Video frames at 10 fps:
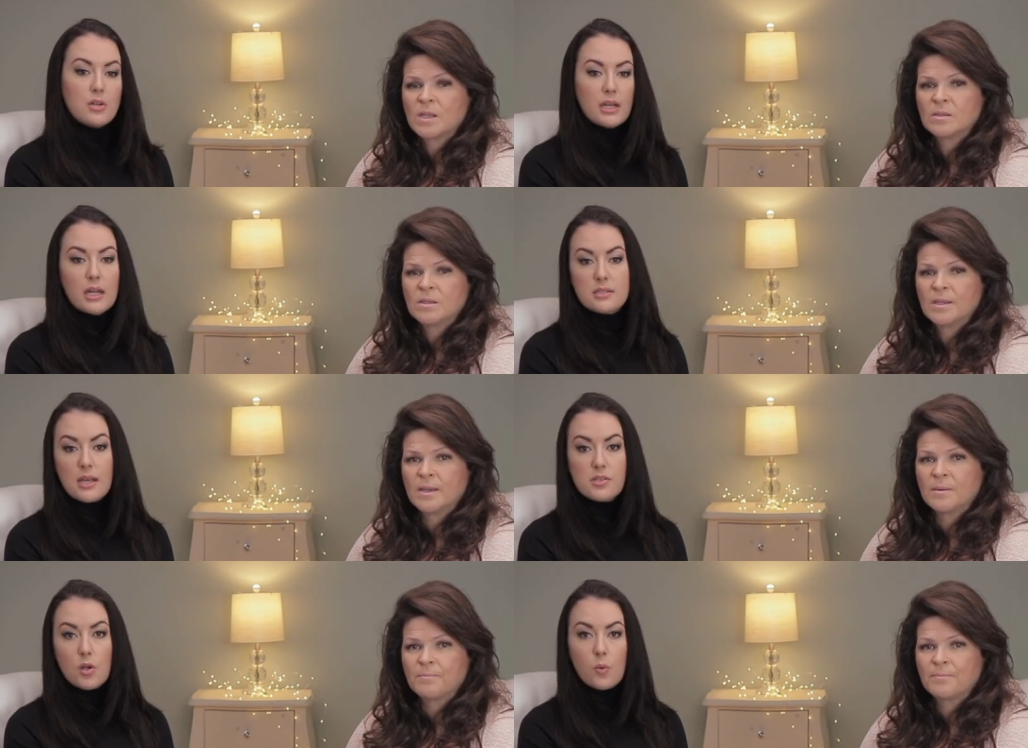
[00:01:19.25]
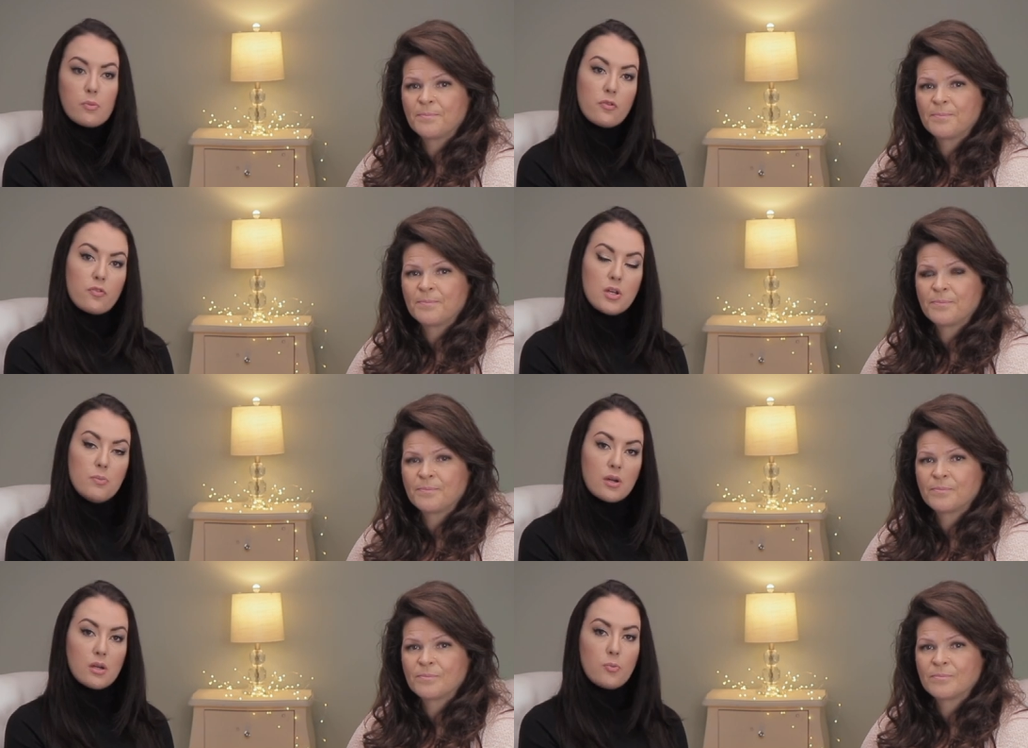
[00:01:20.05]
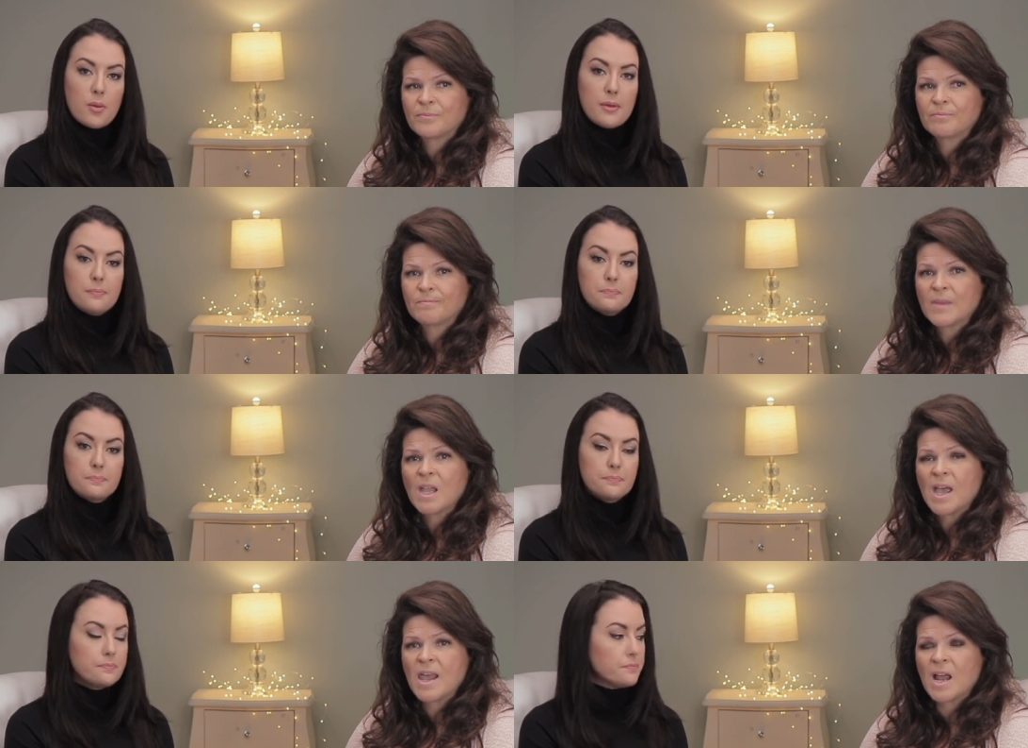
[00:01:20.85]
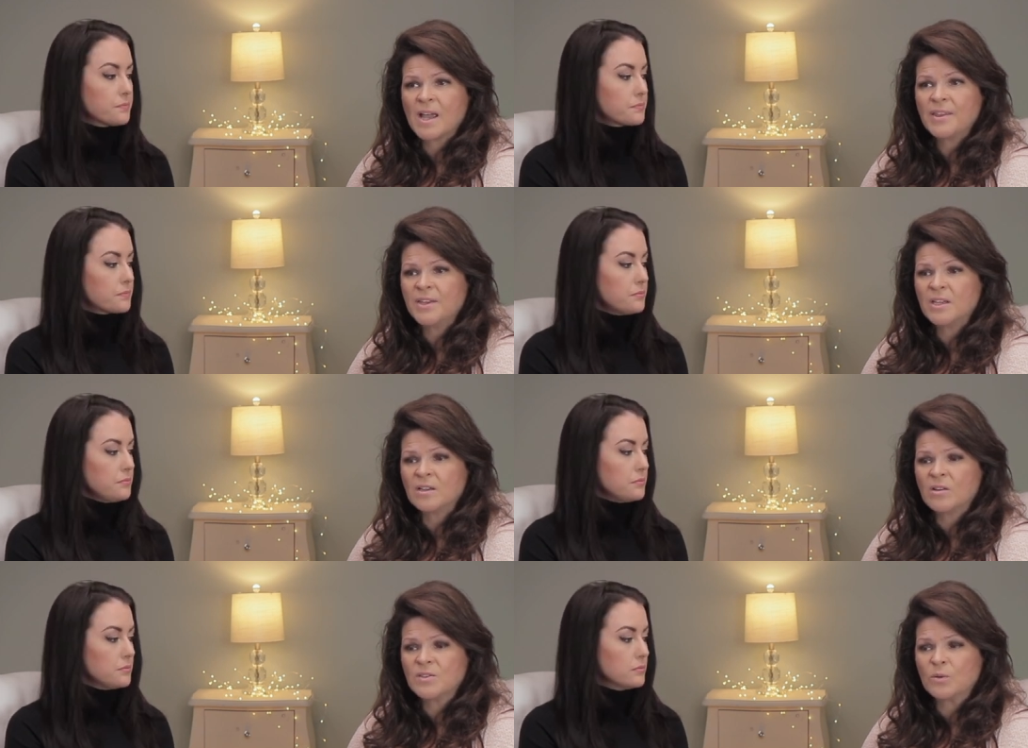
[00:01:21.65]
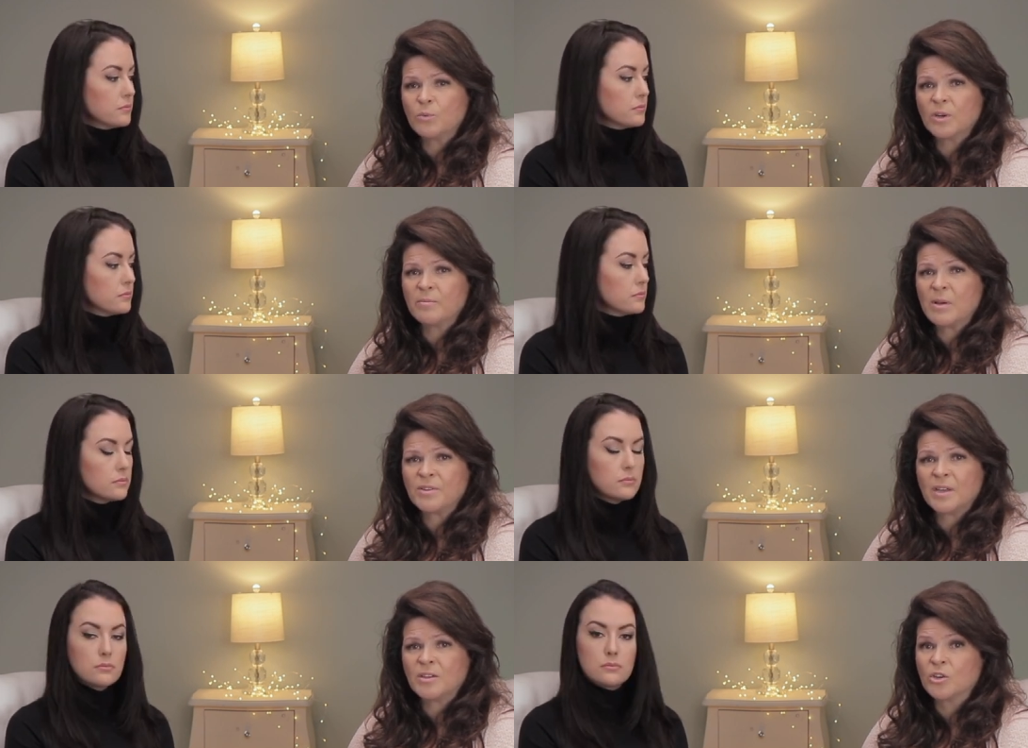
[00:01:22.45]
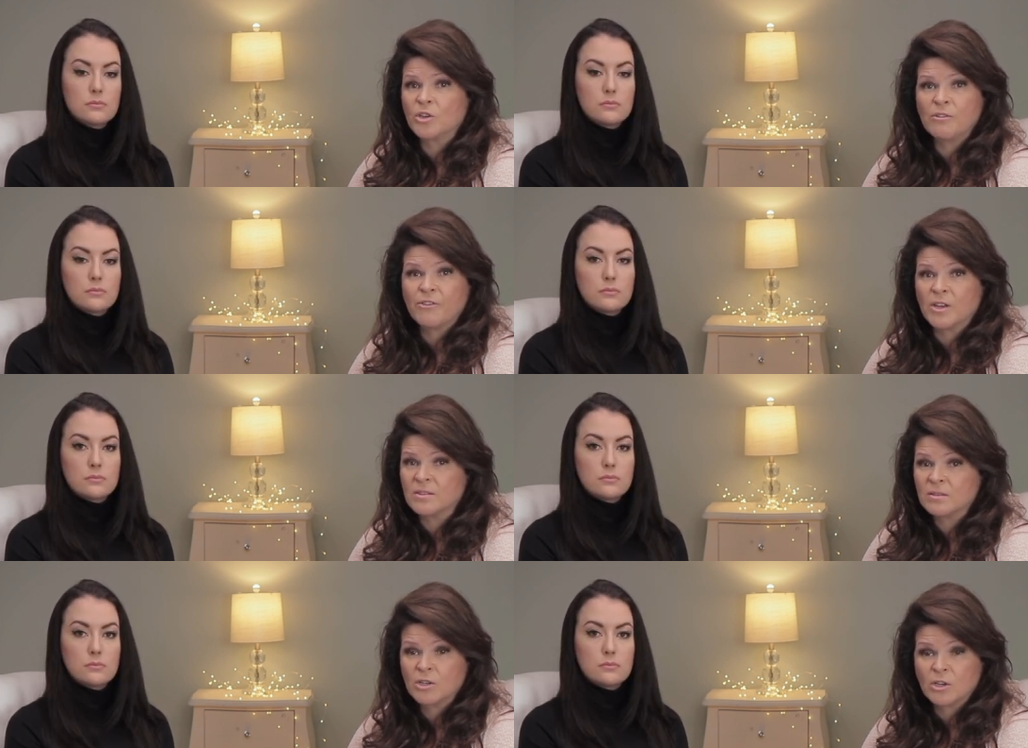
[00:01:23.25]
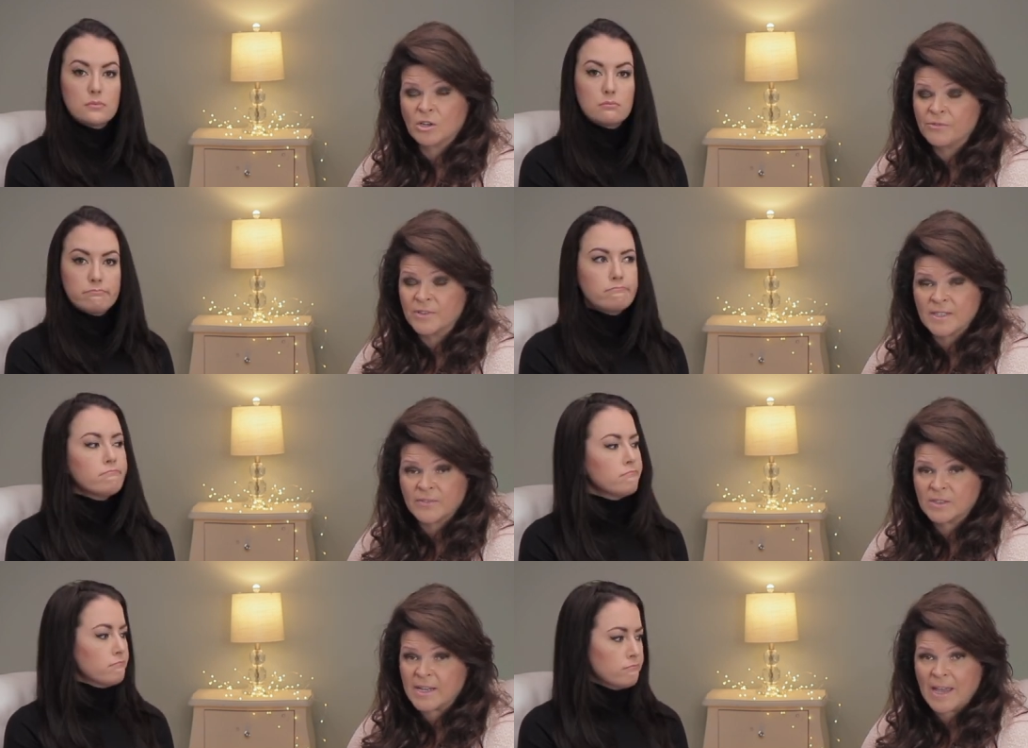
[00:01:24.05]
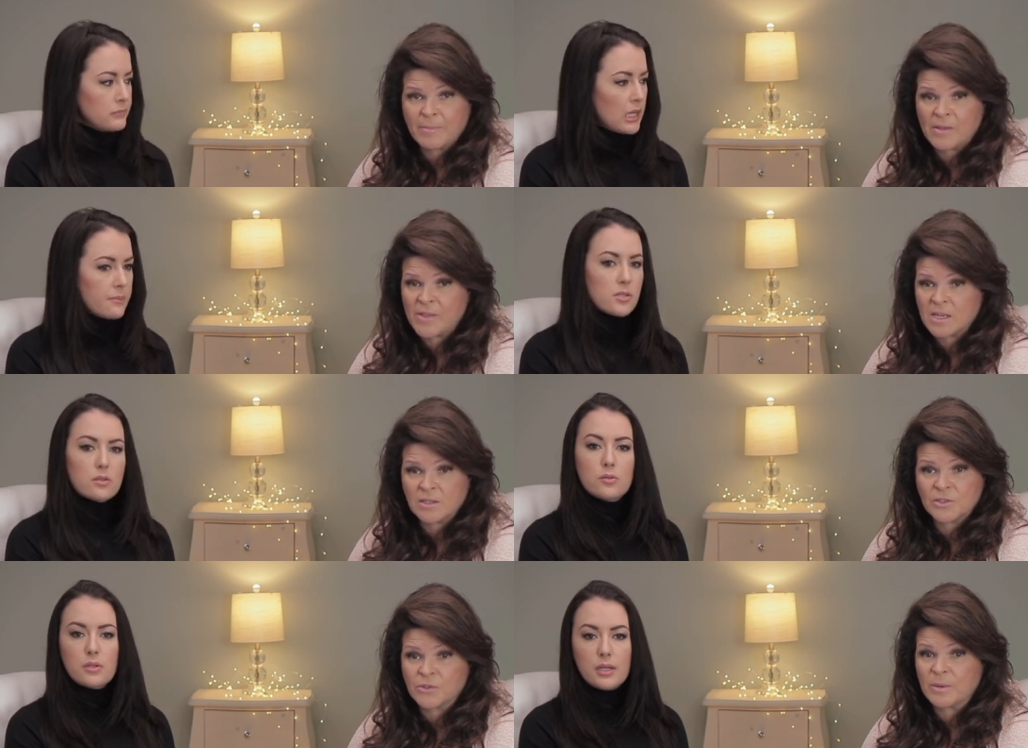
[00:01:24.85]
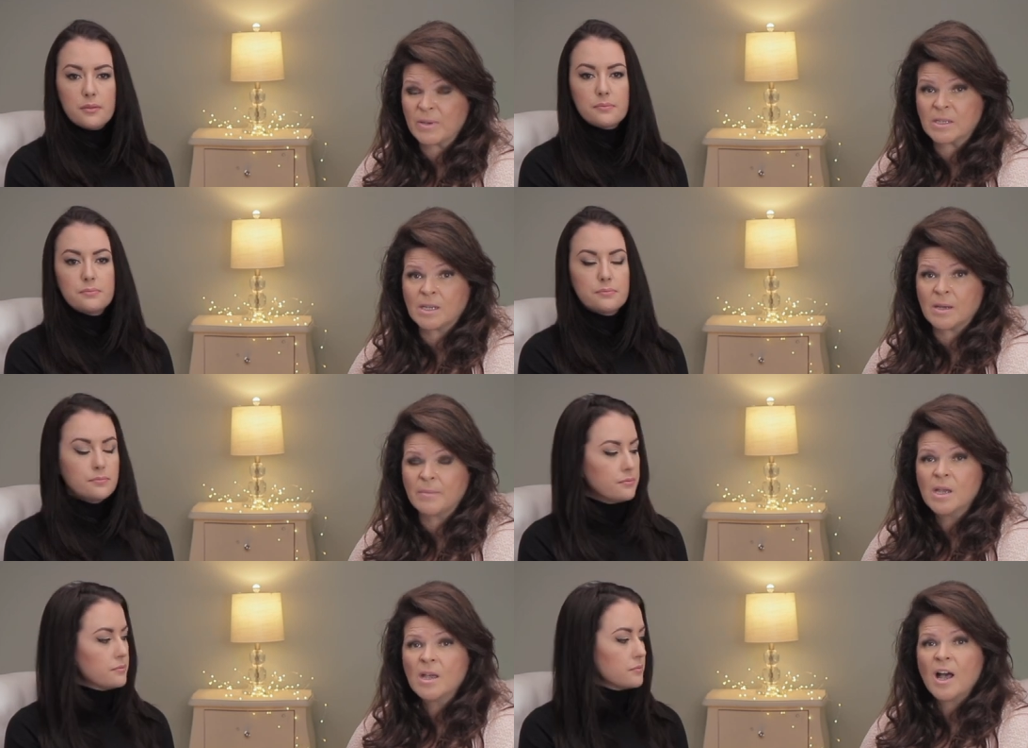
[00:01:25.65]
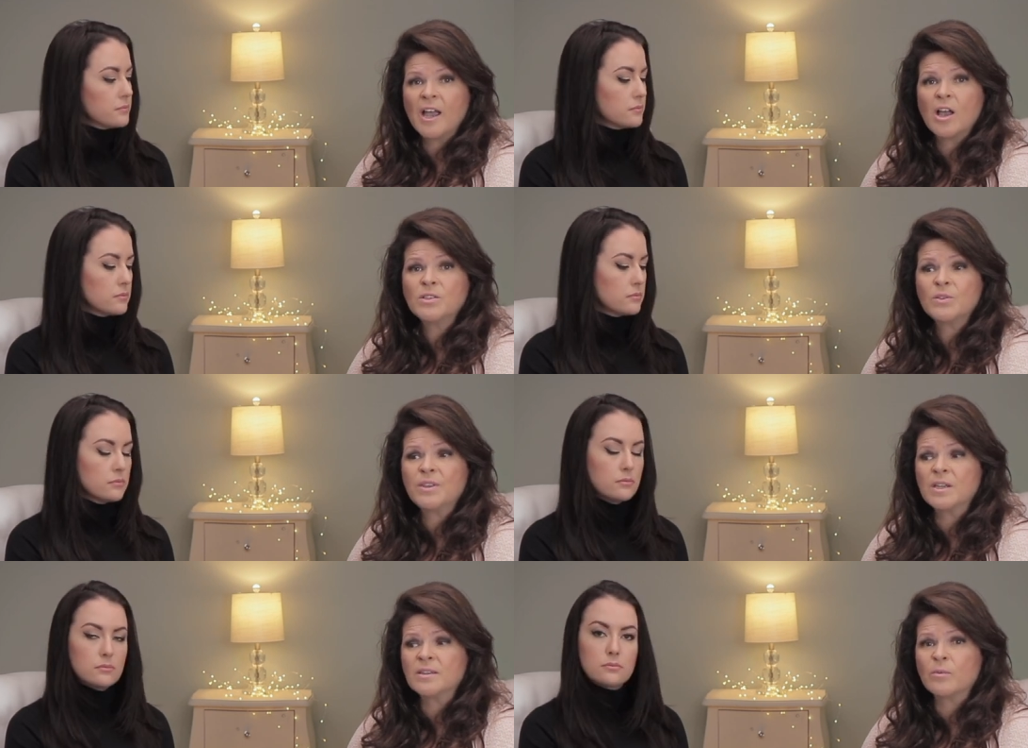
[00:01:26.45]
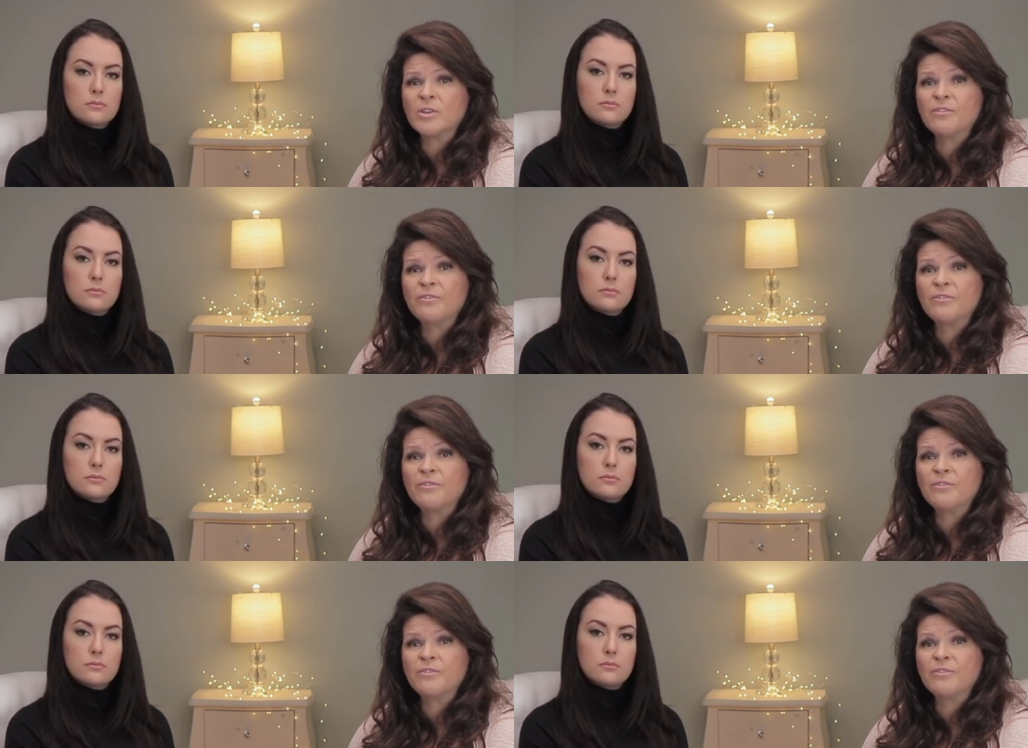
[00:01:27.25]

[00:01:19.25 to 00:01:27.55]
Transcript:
Speaker 1: and you can kind of yeah. test their work before you book an appointment
Speaker 2: and i think also word of mouth and your girlfriends your girlfriends have a tap on Absolutely. that industry big time i also think that when